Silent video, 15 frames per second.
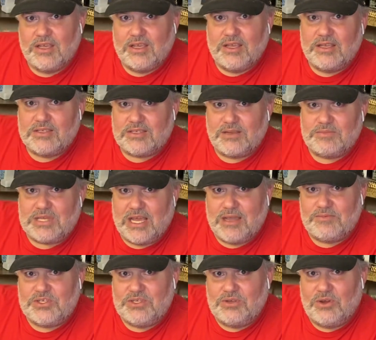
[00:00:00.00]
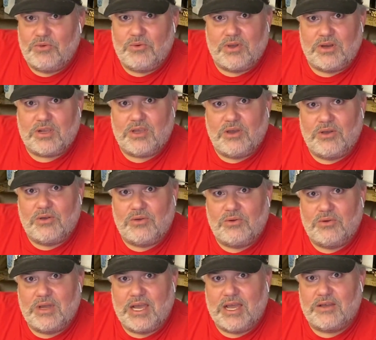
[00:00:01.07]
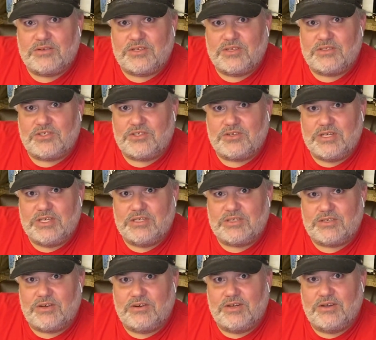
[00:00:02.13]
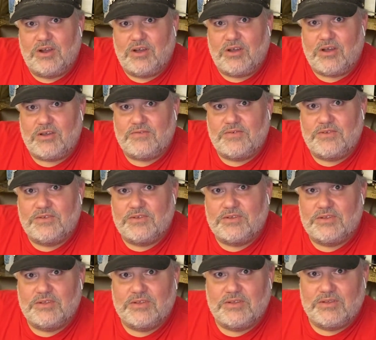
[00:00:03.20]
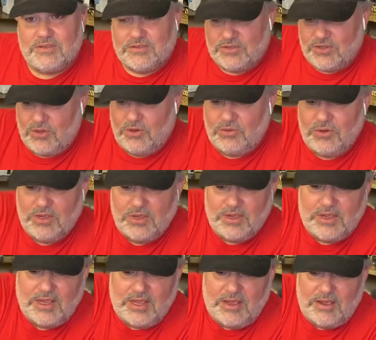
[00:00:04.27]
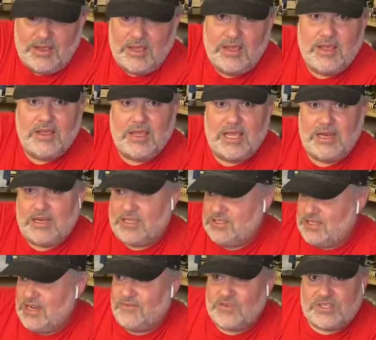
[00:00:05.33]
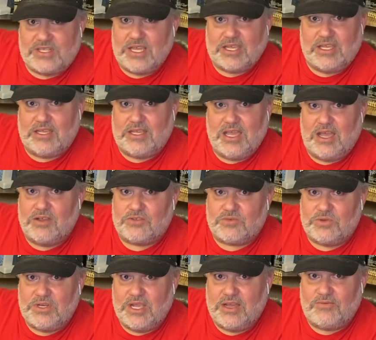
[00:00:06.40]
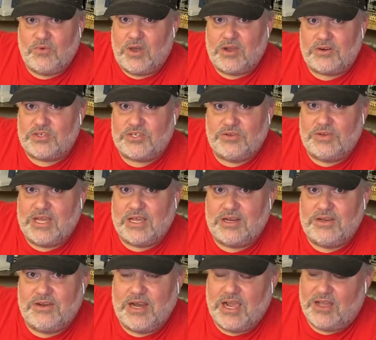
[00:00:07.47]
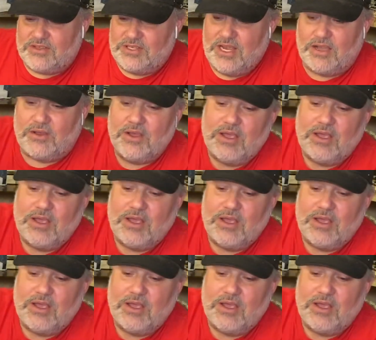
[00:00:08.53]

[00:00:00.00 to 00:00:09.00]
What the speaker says: Sometimes you don't want to go out to the street to turn it off. So, and because every second counts when you have water shooting out in your house. Now,